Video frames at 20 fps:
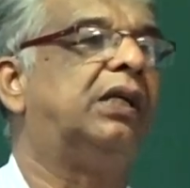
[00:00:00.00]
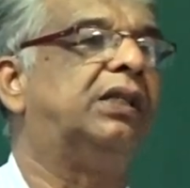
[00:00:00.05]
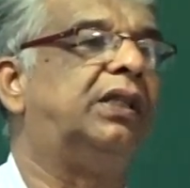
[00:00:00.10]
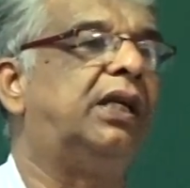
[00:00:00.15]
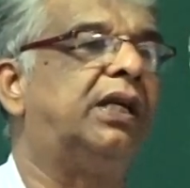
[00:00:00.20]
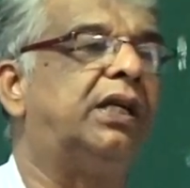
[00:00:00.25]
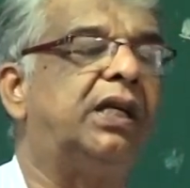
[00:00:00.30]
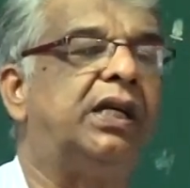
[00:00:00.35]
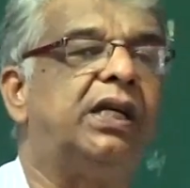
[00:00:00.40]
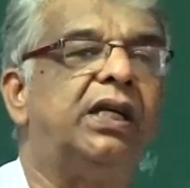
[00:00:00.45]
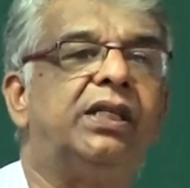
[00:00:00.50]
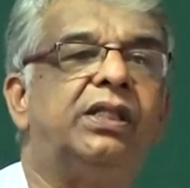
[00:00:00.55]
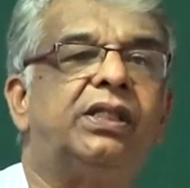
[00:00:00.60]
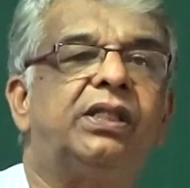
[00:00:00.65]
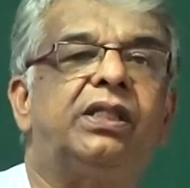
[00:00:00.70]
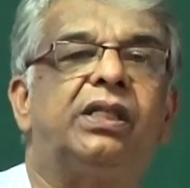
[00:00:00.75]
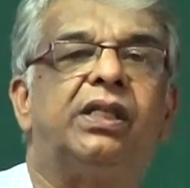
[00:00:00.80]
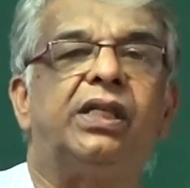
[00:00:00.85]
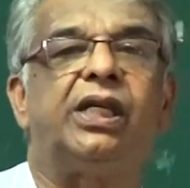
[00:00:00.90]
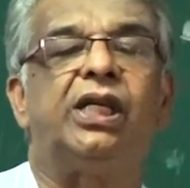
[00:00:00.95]
that
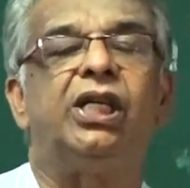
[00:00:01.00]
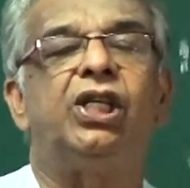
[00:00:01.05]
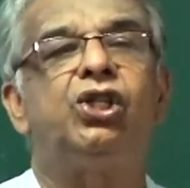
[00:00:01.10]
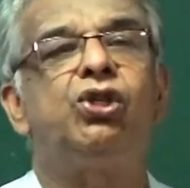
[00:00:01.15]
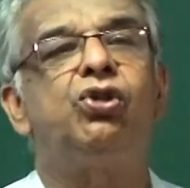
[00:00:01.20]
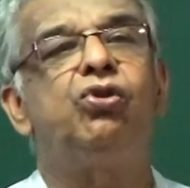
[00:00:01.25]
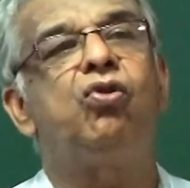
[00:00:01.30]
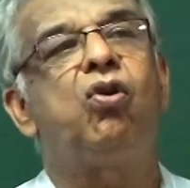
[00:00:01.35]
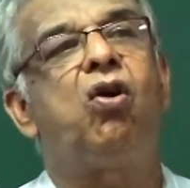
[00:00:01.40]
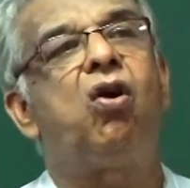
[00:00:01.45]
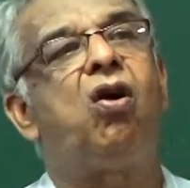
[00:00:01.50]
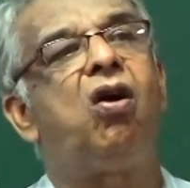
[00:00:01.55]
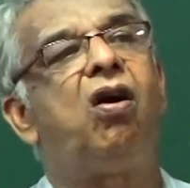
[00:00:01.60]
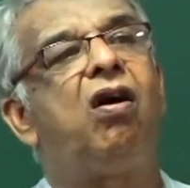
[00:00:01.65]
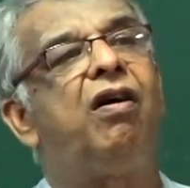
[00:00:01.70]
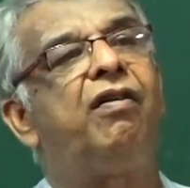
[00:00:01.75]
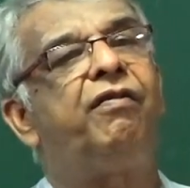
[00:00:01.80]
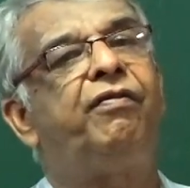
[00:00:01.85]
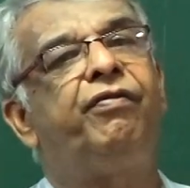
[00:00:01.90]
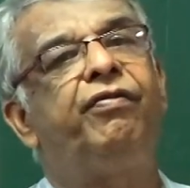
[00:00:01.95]
is issue
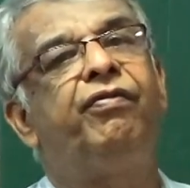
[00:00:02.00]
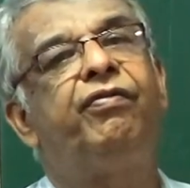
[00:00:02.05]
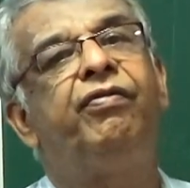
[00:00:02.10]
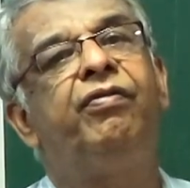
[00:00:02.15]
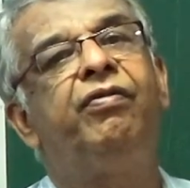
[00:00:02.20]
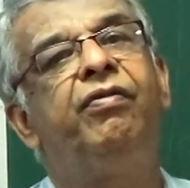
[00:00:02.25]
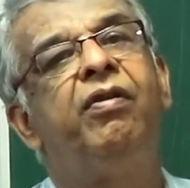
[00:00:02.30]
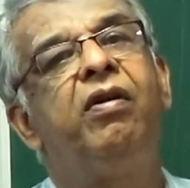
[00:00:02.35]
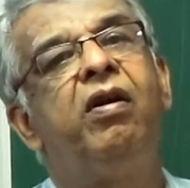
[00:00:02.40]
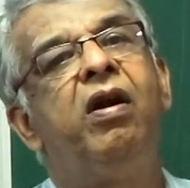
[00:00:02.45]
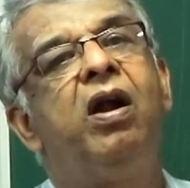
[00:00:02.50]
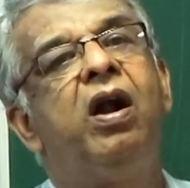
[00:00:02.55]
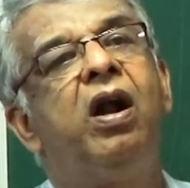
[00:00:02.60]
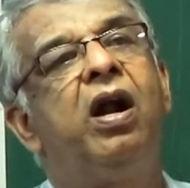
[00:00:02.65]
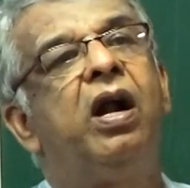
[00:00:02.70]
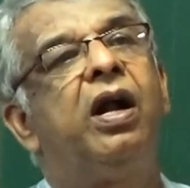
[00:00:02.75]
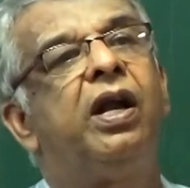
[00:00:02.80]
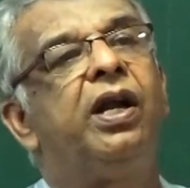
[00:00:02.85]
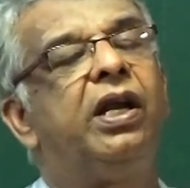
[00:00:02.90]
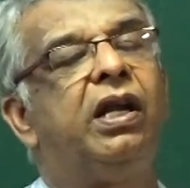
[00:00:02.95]
of
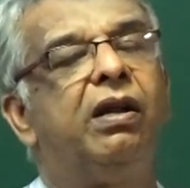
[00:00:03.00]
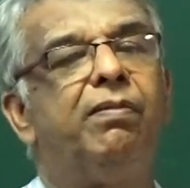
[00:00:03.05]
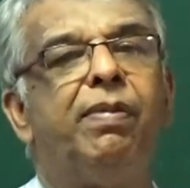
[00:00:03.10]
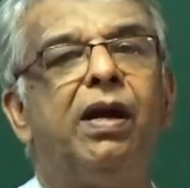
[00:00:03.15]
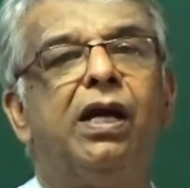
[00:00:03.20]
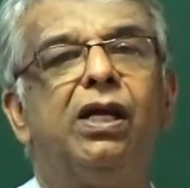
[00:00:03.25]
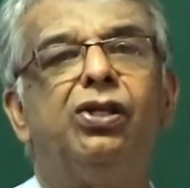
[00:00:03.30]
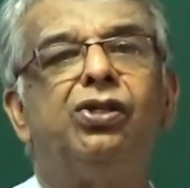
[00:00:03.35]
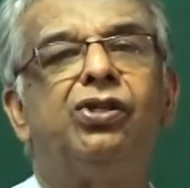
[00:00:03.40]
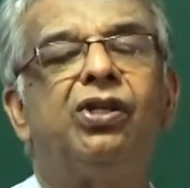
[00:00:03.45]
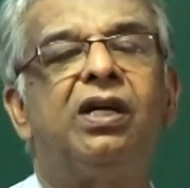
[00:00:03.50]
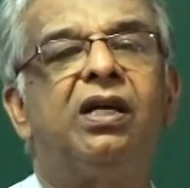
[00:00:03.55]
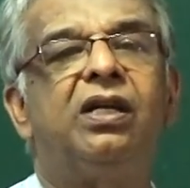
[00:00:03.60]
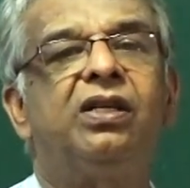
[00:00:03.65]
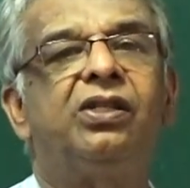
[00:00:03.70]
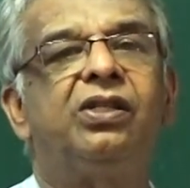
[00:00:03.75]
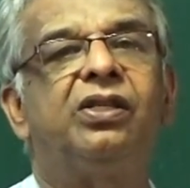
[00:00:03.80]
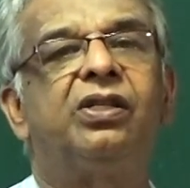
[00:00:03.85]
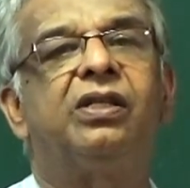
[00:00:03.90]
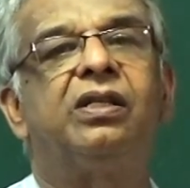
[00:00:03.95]

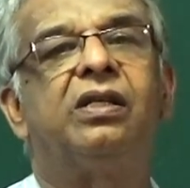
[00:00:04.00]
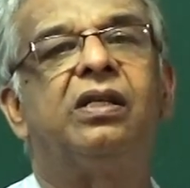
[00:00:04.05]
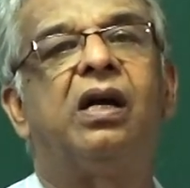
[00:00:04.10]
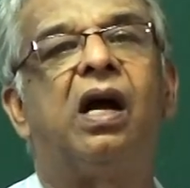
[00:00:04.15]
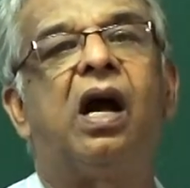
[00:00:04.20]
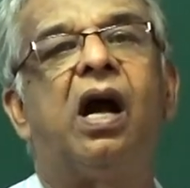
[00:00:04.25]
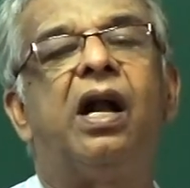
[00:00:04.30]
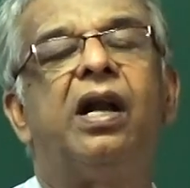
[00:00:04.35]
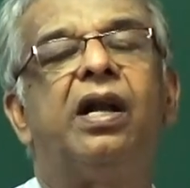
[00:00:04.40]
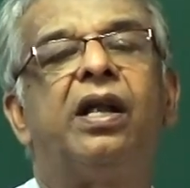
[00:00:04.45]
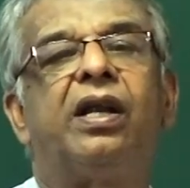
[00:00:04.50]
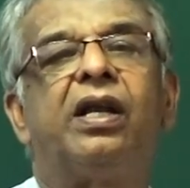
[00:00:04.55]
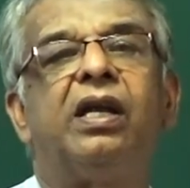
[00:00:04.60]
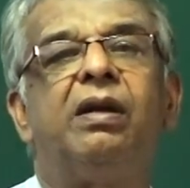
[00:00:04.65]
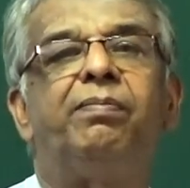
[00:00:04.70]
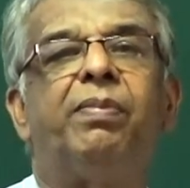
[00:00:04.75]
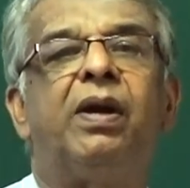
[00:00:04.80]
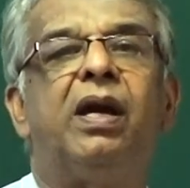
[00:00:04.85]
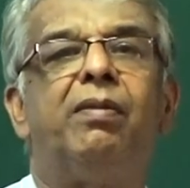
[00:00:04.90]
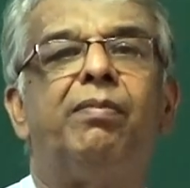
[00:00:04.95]
debentures and
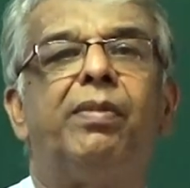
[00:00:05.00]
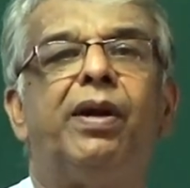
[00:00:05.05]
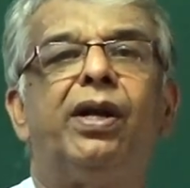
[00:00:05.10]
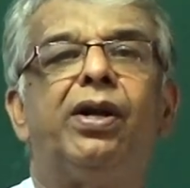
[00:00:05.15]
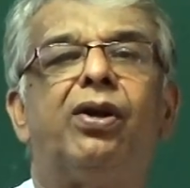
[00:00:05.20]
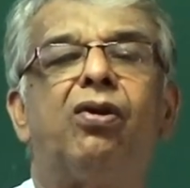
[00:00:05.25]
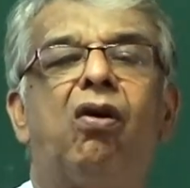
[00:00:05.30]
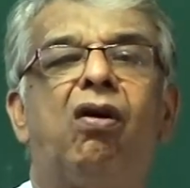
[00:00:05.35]
repayment